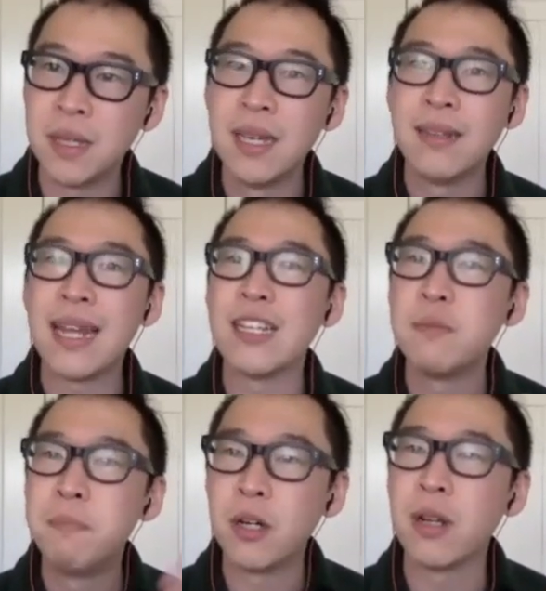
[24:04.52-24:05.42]
that is
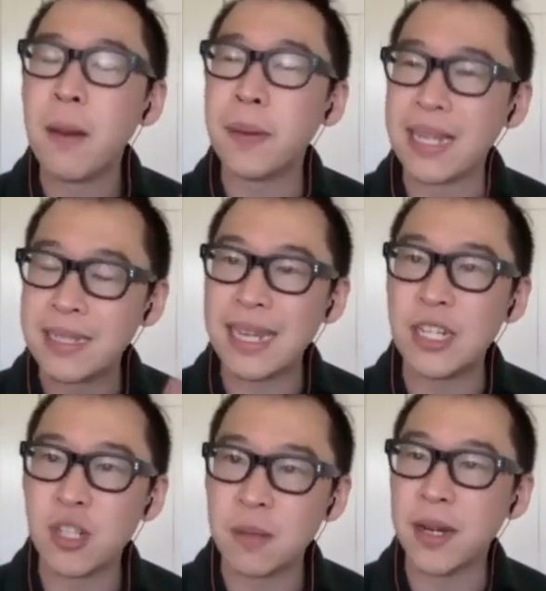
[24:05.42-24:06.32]
built up against
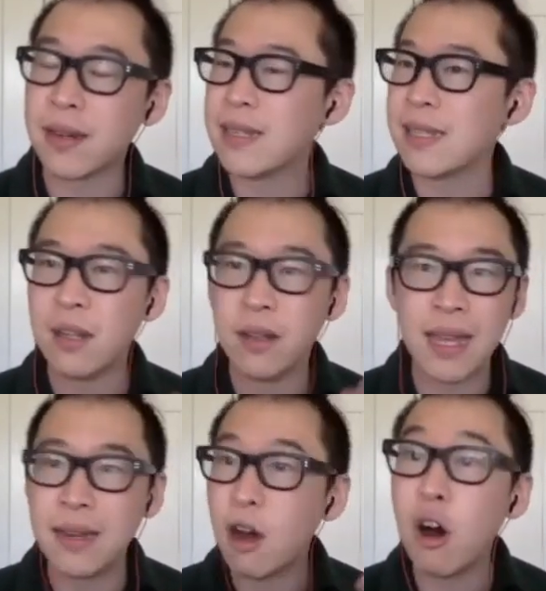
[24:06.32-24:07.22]
Asian Americans
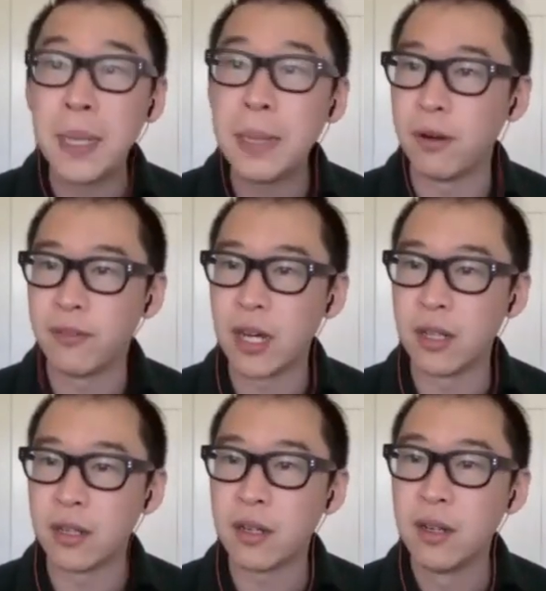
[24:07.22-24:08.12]
and all people of
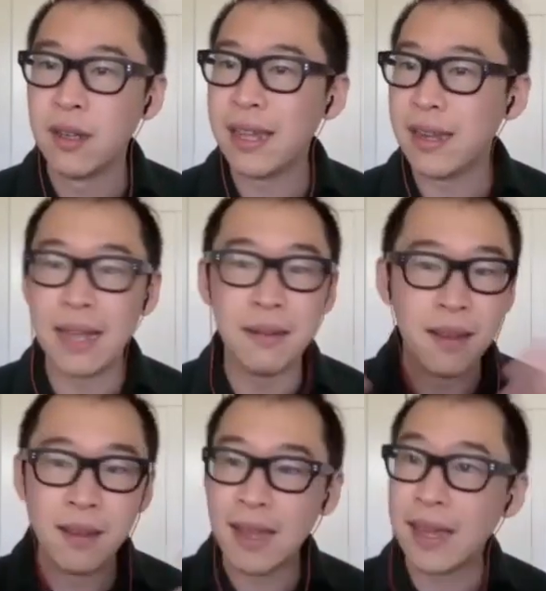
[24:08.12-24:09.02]
color and
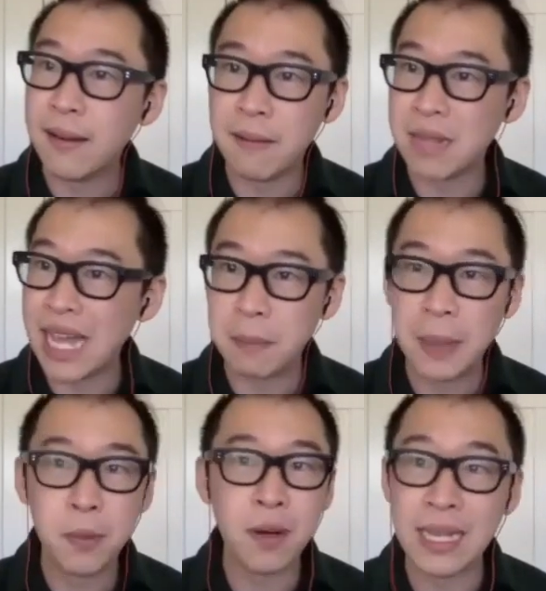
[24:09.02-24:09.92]
Black
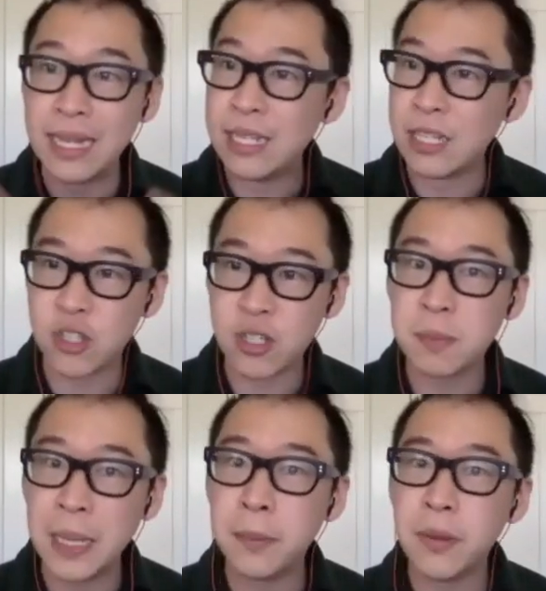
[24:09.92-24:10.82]
people and indigenous
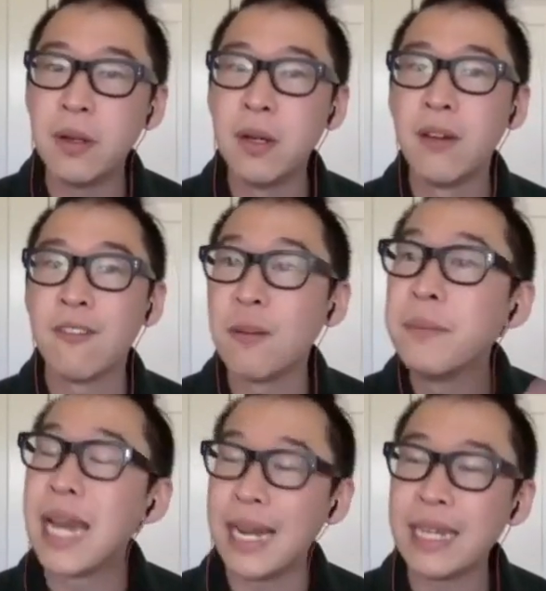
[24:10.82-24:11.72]
people from
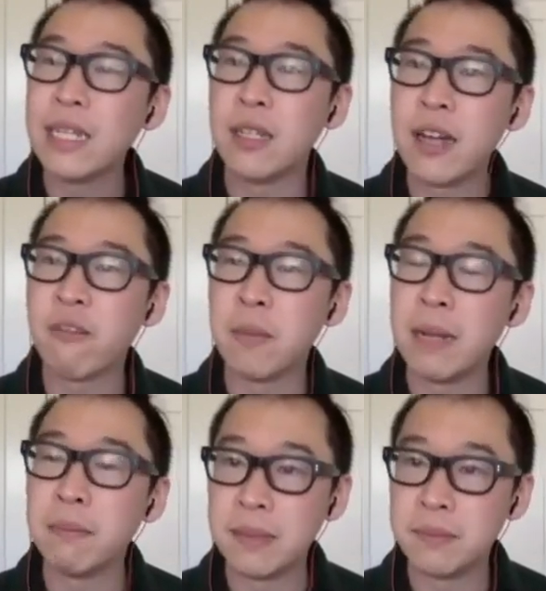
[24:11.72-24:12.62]
getting into government
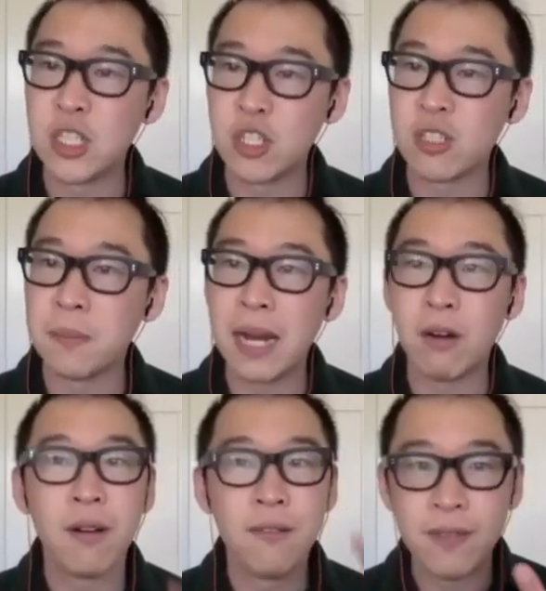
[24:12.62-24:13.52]
and positions of power.
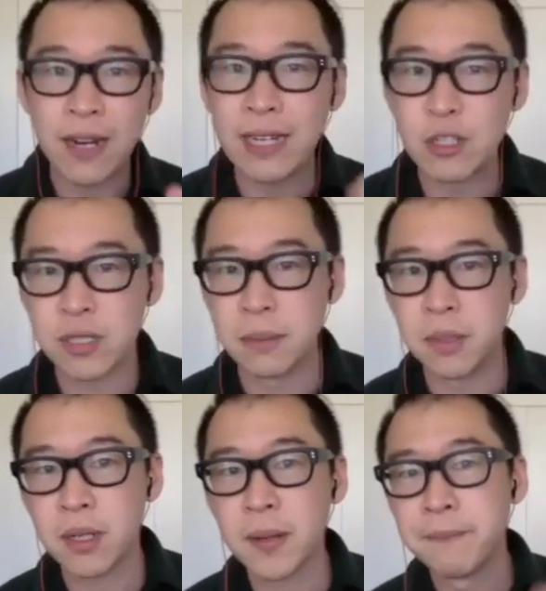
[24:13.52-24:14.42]
Very interesting
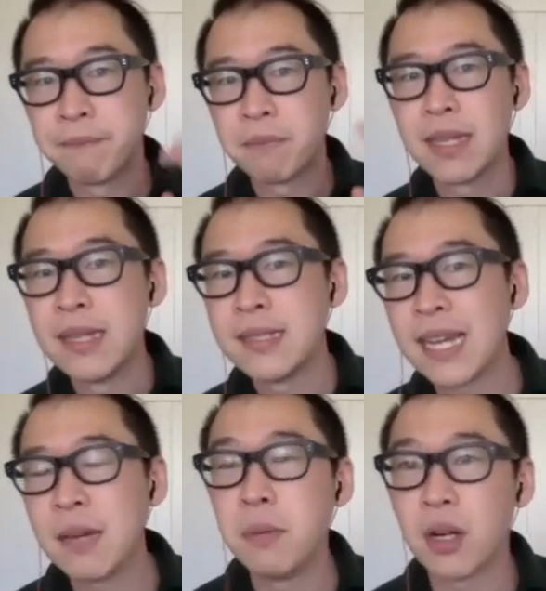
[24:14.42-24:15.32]
book.
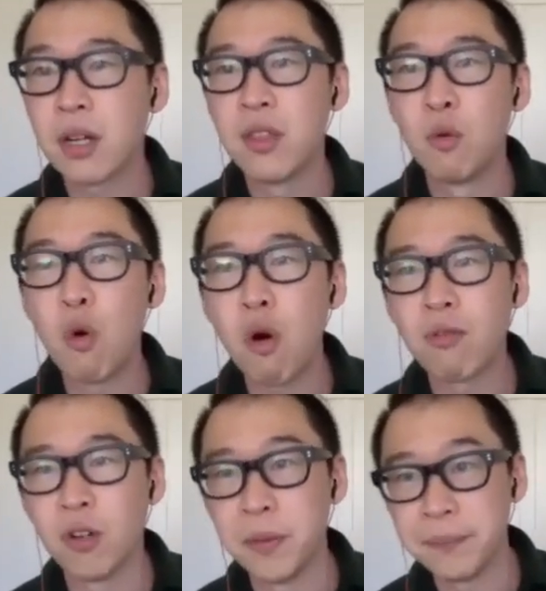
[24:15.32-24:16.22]
Second book, The War Room.